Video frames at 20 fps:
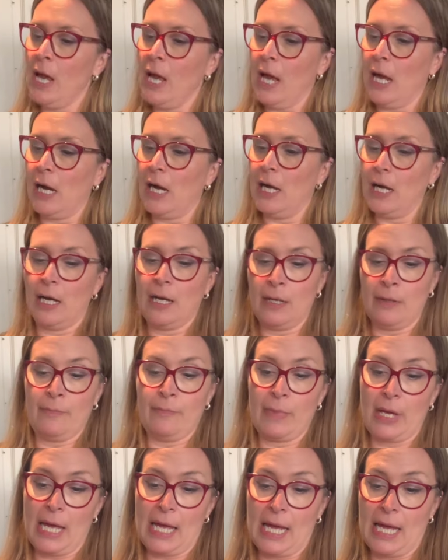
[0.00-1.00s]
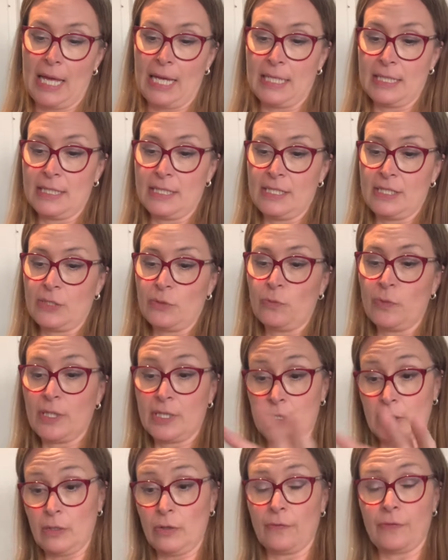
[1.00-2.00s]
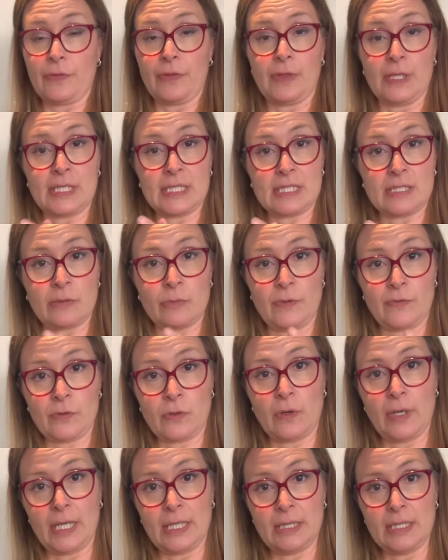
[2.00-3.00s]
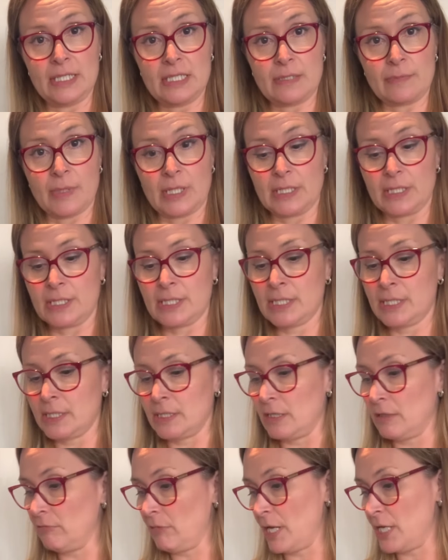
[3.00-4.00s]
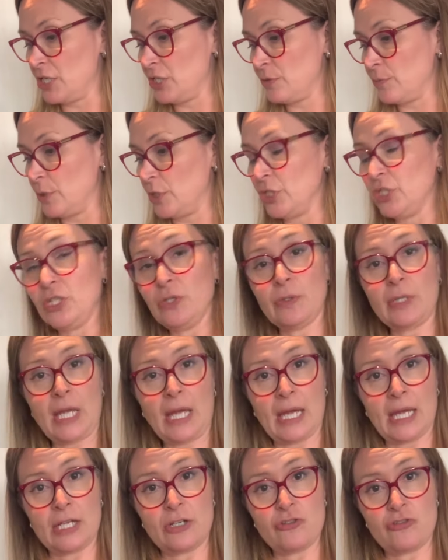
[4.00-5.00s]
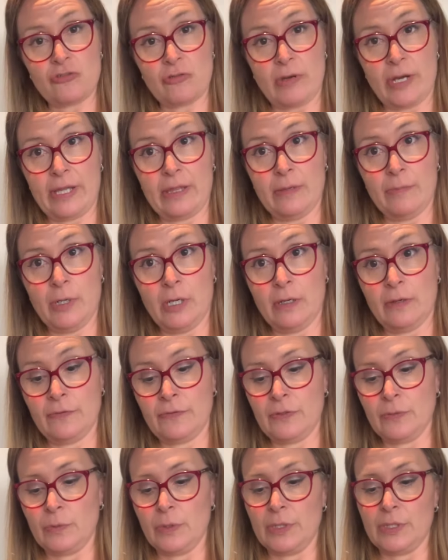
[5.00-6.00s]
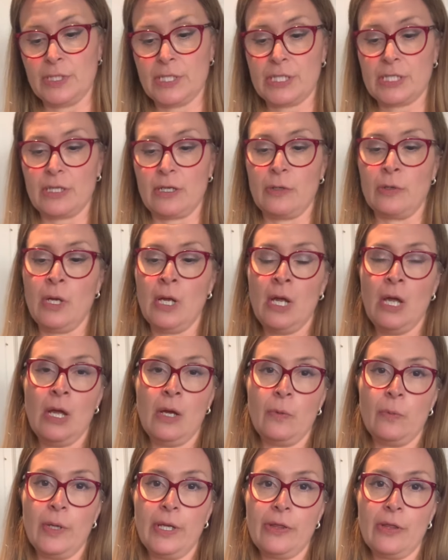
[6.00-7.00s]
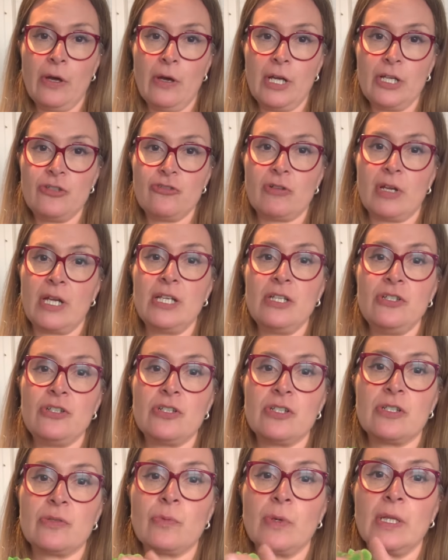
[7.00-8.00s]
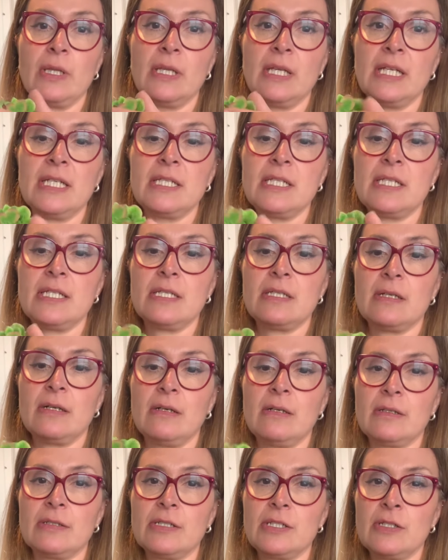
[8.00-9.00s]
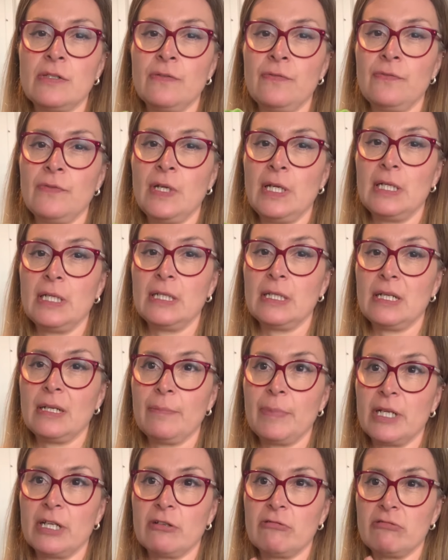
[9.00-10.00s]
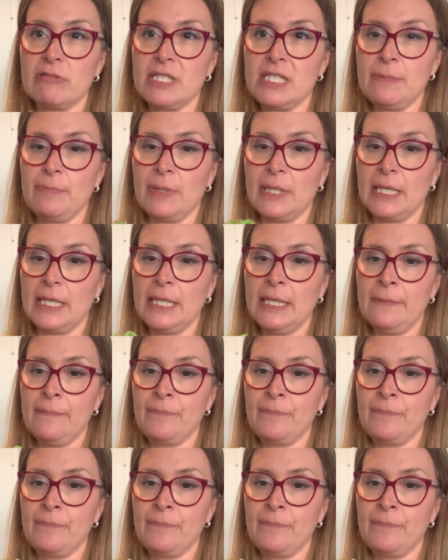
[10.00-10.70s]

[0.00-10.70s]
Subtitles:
and with a lot of the things that we've got in this month's arrangement, you can dry them afterwards. So with hydrangeas, when they start to feel a little bit crispy,